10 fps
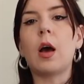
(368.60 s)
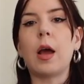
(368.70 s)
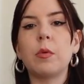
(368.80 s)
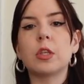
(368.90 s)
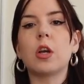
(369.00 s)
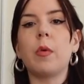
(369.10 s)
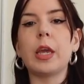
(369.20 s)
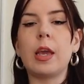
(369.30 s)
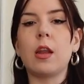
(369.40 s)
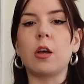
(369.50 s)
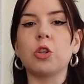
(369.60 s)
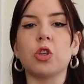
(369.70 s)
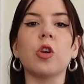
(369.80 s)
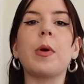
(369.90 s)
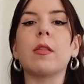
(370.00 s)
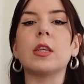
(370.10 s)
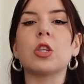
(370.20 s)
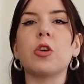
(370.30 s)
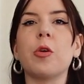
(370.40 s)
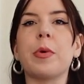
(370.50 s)
I was going in unsure about this
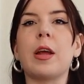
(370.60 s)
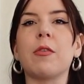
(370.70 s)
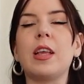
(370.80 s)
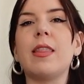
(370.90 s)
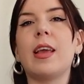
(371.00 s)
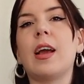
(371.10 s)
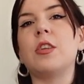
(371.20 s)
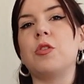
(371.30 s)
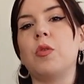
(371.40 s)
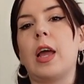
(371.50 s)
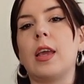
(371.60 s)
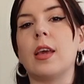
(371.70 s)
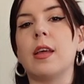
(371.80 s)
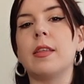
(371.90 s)
skirt, but I really think I do like it.